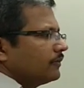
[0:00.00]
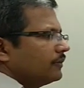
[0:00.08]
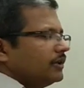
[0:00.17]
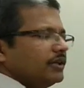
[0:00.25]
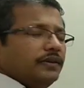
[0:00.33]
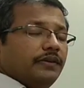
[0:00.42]

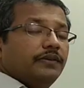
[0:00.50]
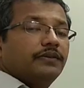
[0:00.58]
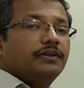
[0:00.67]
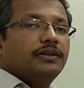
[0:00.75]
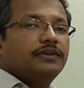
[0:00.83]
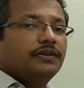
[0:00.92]

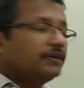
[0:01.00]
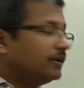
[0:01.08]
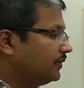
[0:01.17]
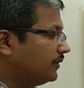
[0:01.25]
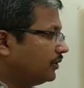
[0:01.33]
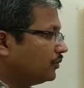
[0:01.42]
This is
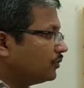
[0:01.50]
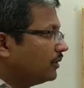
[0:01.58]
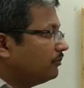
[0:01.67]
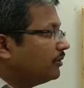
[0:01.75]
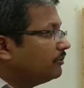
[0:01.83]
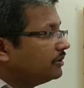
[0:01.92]
easy to
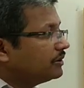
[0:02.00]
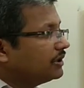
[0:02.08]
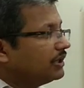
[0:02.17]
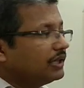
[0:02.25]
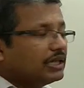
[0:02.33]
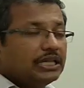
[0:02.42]
remember
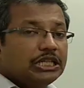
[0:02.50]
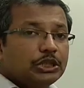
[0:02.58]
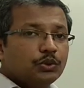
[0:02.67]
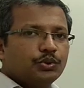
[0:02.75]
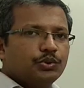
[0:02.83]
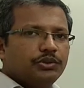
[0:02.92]
the
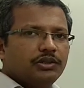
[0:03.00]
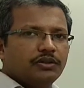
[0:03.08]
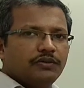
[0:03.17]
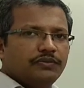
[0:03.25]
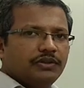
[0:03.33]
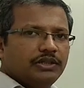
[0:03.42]
keto sugar
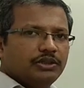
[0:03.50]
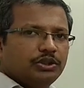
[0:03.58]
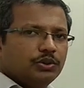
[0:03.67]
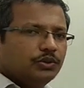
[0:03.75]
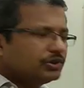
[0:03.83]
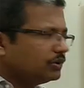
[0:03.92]
of
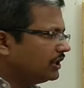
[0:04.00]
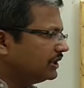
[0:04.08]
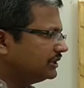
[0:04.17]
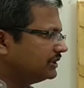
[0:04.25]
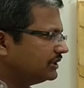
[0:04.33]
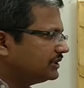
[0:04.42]
erythrose. You
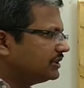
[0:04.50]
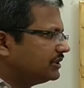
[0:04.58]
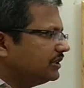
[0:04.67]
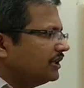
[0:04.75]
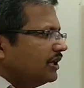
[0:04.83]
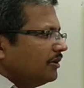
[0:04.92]
can just
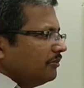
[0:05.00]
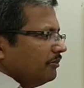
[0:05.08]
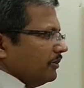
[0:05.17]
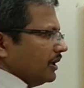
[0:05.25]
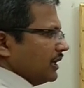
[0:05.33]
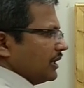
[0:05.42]

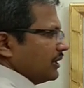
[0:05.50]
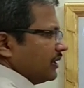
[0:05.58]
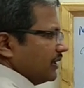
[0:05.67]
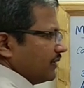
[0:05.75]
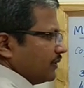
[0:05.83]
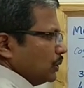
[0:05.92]
make it
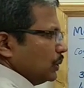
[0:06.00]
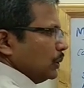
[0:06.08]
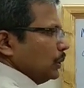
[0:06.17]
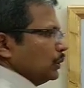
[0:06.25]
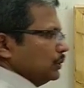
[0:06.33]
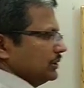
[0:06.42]
as
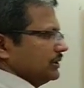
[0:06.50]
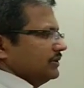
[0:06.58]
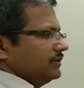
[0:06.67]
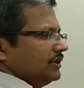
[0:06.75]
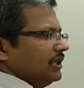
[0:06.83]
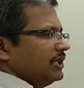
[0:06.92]

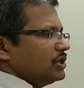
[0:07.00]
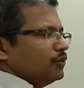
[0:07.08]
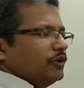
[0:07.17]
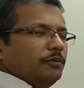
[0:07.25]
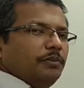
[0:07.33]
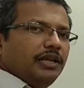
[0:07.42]
ulose. Then it
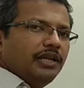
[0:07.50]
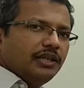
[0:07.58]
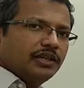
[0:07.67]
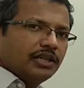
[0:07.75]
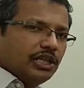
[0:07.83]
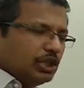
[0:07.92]
will
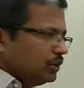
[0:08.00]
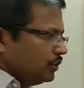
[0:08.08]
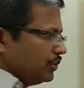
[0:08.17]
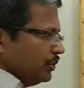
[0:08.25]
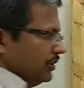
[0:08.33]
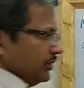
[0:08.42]
be keto
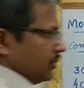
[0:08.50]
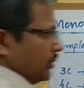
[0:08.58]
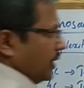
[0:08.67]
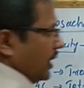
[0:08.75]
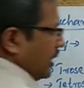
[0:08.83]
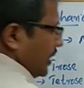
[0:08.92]
sugar.
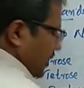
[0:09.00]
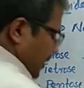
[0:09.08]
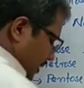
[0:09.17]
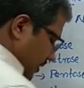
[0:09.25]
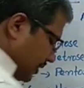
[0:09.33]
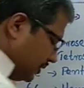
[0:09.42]
So,
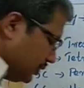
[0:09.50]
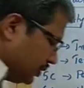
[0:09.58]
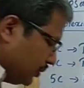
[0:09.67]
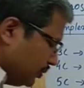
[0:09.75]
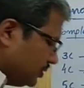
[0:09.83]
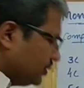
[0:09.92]

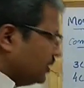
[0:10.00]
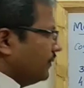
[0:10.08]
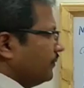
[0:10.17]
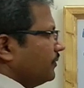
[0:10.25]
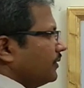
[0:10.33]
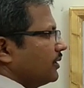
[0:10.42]
erythrose,
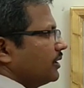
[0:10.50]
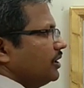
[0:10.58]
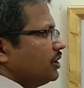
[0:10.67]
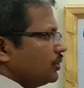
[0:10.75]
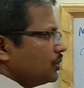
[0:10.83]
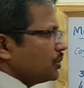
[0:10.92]

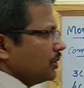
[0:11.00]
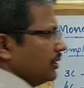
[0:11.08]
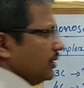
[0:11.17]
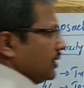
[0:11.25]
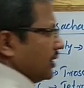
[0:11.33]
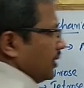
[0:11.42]
keto
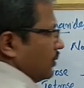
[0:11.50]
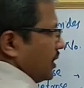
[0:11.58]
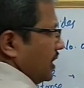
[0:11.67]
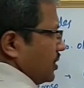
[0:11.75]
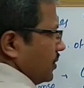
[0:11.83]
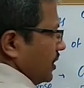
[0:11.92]
sugar, your
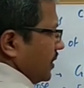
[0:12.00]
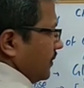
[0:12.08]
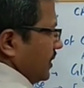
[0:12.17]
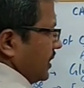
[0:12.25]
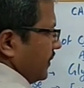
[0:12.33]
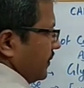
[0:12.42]
keto
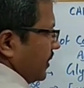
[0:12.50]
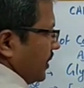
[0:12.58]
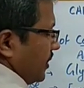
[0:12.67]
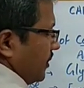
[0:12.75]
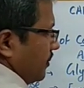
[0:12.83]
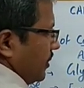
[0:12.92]
derivative is
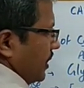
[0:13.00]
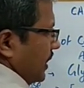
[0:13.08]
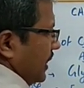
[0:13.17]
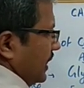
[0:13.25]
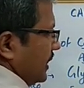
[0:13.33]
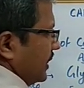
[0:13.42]
nothing
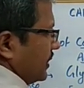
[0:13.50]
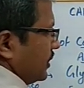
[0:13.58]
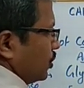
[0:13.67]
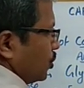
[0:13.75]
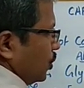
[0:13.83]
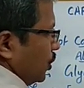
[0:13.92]
but
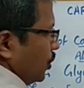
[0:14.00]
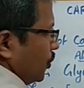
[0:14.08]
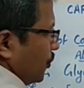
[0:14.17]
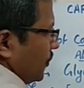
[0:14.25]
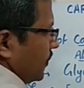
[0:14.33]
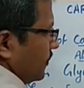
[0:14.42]

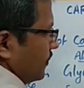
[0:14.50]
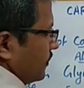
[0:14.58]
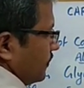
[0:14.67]
erythrulose.